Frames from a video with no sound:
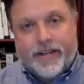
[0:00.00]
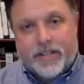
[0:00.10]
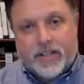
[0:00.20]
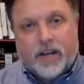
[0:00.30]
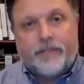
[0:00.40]

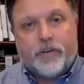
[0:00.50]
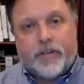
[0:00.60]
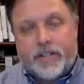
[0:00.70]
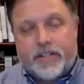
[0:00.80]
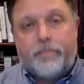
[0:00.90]
covered
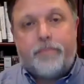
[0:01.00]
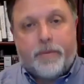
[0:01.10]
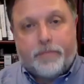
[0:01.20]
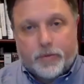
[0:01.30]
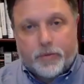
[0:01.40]
in some
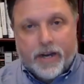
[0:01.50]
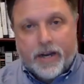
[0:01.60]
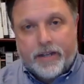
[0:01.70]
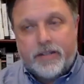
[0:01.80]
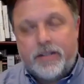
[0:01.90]
people's
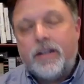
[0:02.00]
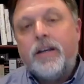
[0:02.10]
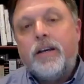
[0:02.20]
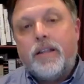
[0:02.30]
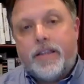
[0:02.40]
minds,
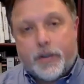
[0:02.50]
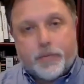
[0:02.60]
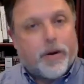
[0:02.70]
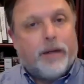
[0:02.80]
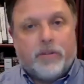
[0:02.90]
this
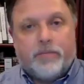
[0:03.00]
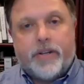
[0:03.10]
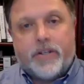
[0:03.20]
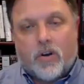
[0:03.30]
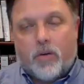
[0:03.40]
problem that
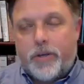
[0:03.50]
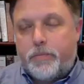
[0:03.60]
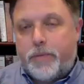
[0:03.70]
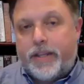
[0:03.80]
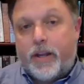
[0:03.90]
has always
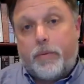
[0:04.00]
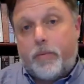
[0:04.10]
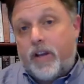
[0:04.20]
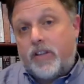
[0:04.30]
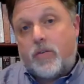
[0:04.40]
been there. But
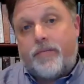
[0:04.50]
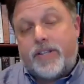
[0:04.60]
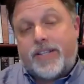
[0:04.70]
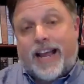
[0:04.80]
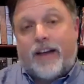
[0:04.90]
we also have
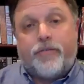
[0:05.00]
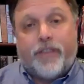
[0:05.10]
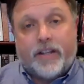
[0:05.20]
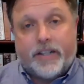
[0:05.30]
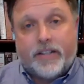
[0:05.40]
this
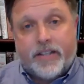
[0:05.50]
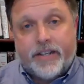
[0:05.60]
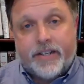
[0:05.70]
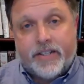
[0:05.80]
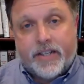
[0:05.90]
countervailing
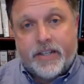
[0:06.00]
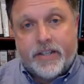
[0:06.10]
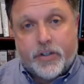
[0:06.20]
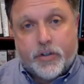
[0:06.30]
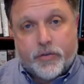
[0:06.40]
tendency in
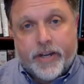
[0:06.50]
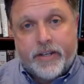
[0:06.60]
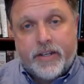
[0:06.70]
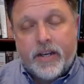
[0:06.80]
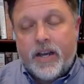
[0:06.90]
this
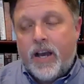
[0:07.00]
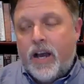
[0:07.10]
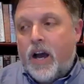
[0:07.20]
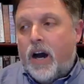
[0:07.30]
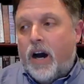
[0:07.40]
trend
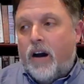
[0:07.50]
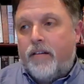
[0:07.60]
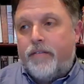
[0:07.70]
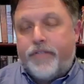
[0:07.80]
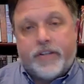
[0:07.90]

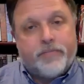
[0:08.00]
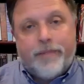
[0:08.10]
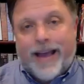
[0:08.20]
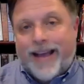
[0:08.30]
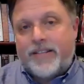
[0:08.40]
of this
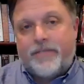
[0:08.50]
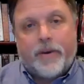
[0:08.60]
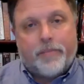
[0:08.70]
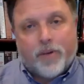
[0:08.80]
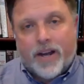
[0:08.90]
massive
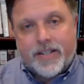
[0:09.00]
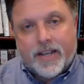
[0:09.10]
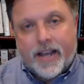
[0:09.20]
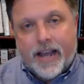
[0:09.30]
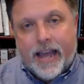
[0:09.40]
uprising.
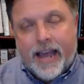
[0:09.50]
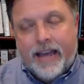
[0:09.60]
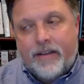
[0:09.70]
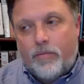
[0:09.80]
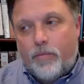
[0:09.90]

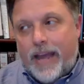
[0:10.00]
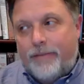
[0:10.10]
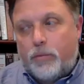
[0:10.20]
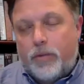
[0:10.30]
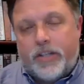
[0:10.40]
And we
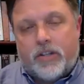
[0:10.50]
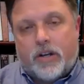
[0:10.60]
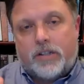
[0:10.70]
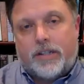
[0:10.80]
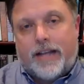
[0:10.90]
haven't really
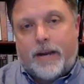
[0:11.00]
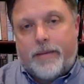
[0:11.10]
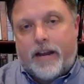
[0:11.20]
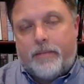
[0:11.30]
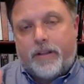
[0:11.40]
talked a lot
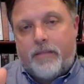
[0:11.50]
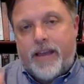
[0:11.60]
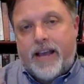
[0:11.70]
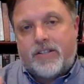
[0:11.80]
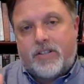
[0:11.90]
about it, but let me
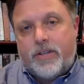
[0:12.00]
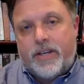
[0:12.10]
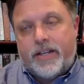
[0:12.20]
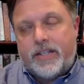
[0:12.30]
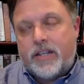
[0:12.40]
ask you this.